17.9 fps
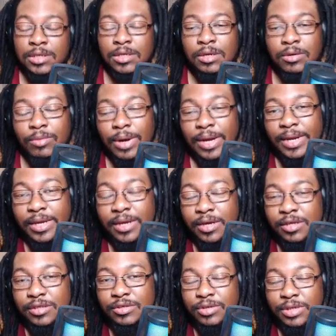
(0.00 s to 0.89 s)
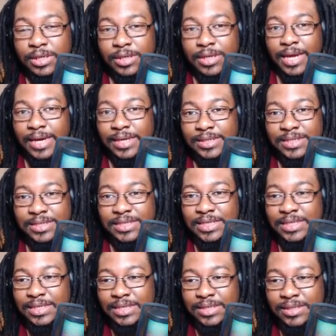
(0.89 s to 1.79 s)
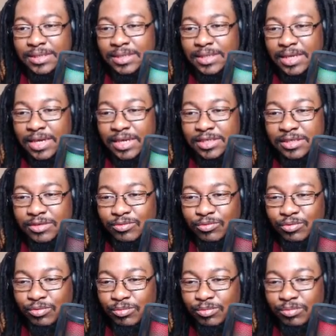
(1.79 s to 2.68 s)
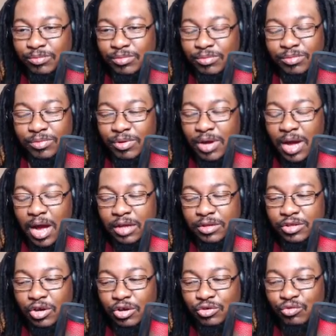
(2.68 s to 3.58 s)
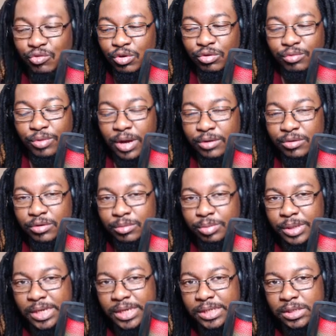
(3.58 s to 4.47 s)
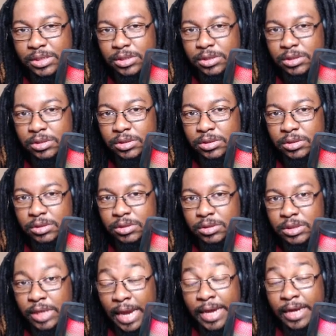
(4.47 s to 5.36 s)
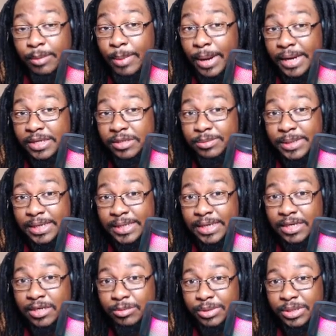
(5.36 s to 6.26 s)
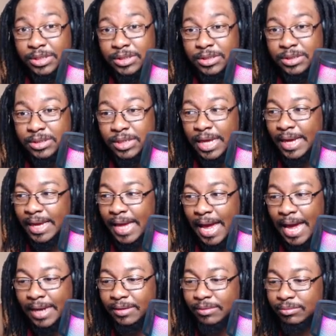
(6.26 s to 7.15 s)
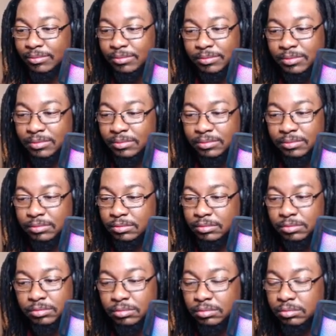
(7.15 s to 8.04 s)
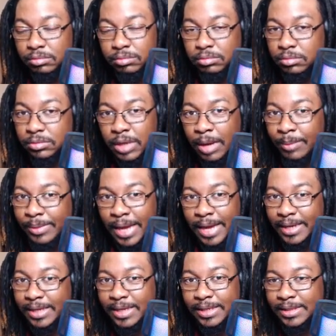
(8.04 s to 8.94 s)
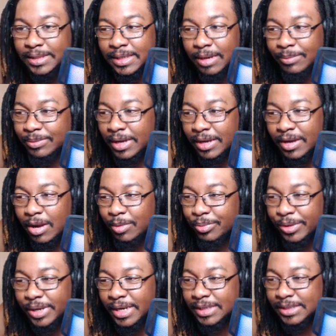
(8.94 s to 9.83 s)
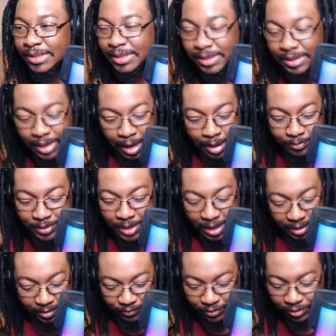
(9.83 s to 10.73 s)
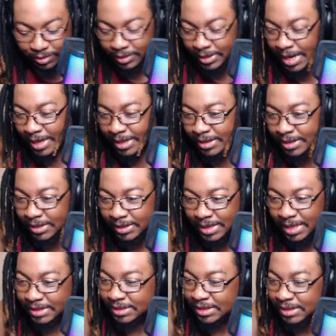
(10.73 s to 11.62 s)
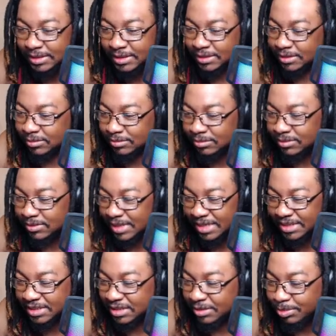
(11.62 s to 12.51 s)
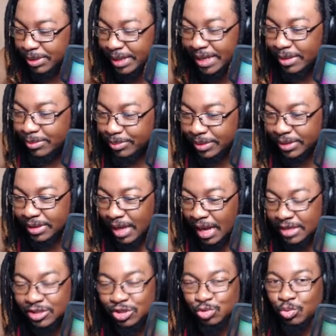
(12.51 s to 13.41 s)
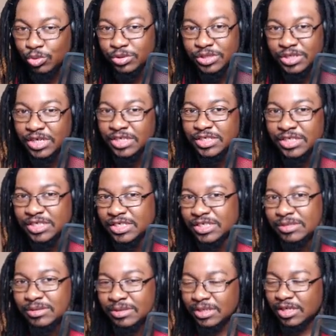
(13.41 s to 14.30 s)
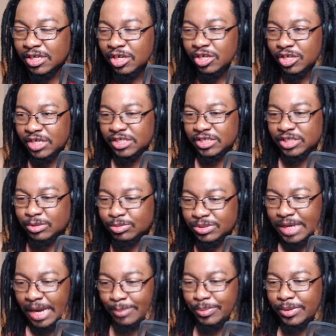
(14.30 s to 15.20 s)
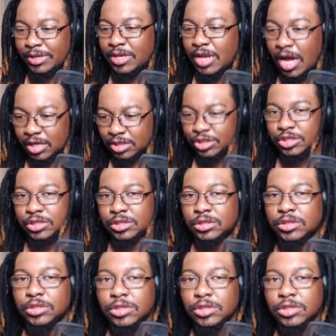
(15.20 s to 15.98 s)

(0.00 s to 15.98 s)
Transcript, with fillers: why the hell do he like to see his hot dogs roll around on a plate? Can anybody explain that to me? Like I I'm not getting it. I'm not comprehending it. I'm not even gonna knock it. That's his that's his plate, but I just want to understand get some type of logic